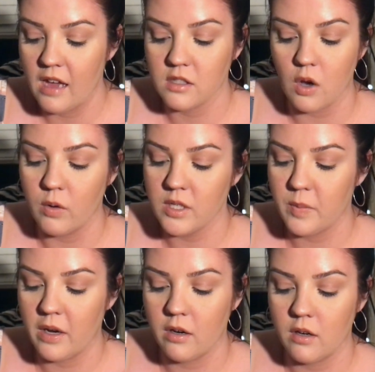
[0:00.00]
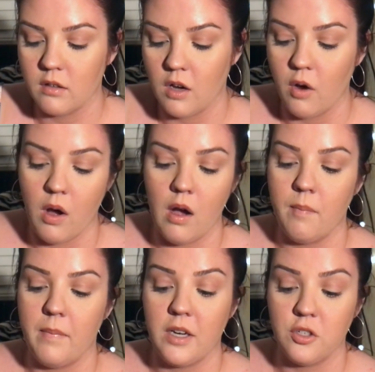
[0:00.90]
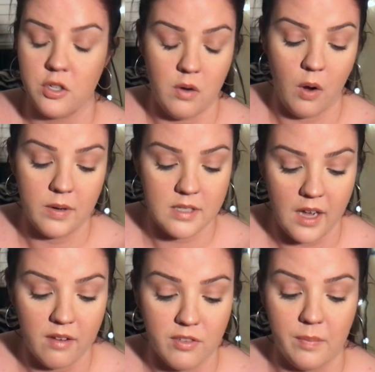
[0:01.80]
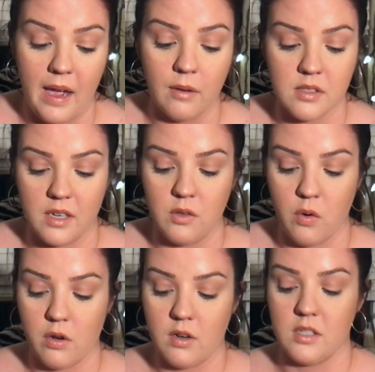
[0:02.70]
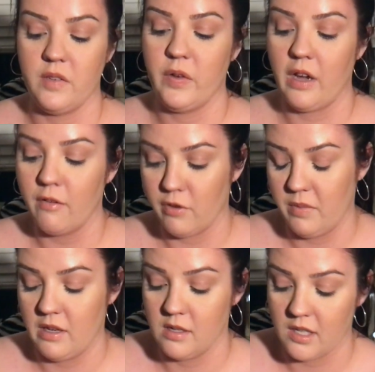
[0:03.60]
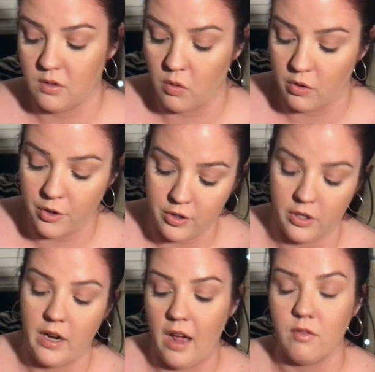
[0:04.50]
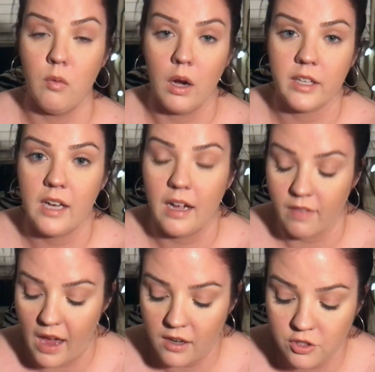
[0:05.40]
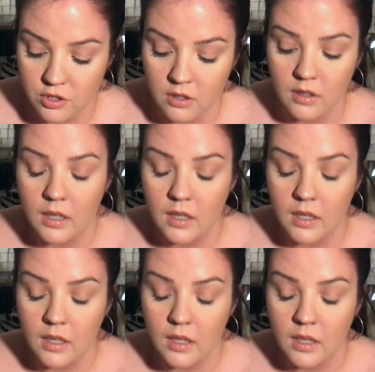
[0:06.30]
It's always better, make sure you always cut from the outside corner, because if you cut from the inside corner, you're going to have a wonky eyelash.